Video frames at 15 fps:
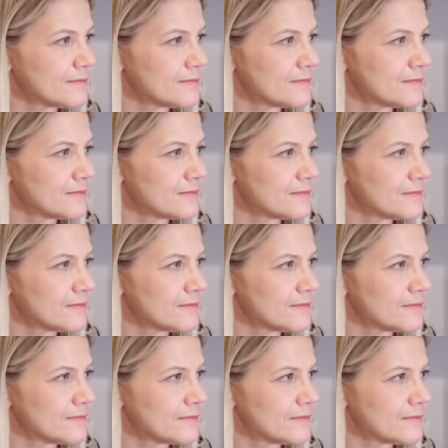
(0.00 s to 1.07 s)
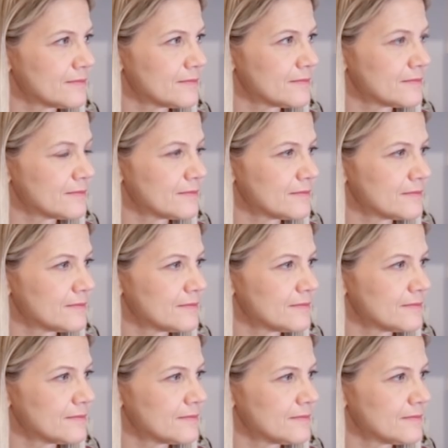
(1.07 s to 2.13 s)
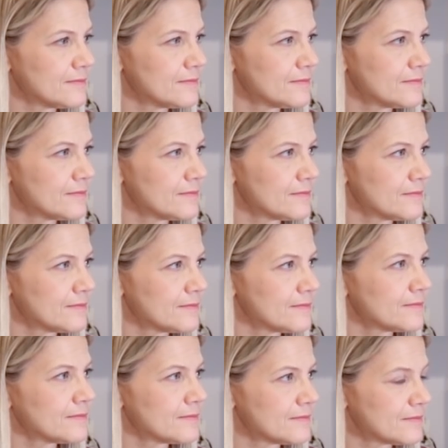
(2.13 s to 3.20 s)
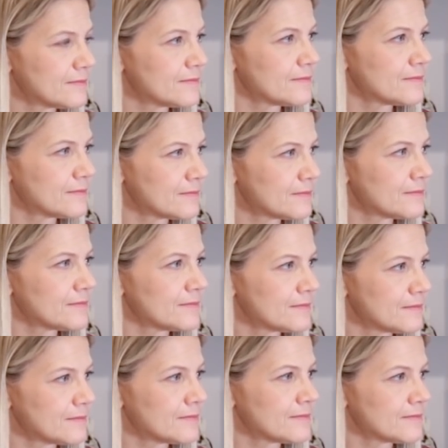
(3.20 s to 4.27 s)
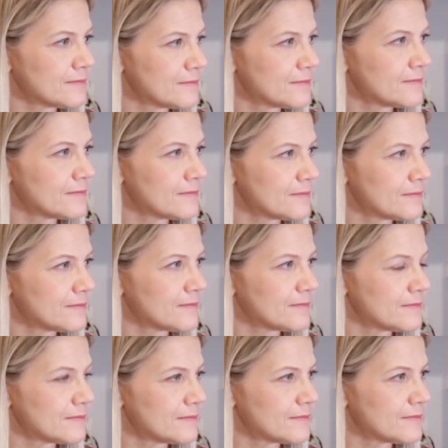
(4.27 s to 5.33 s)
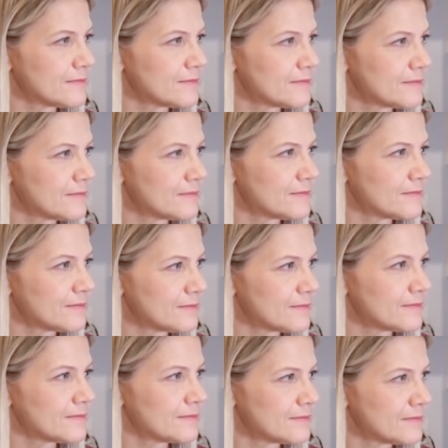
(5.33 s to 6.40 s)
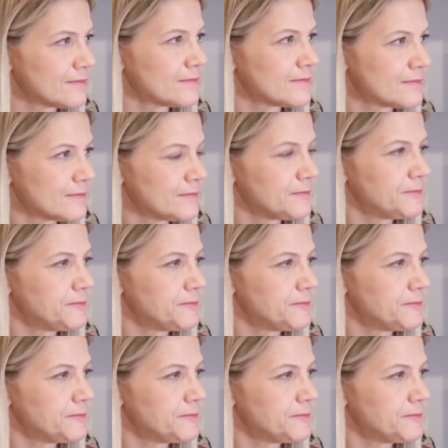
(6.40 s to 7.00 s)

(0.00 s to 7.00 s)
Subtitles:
No words are spoken by the person on screen.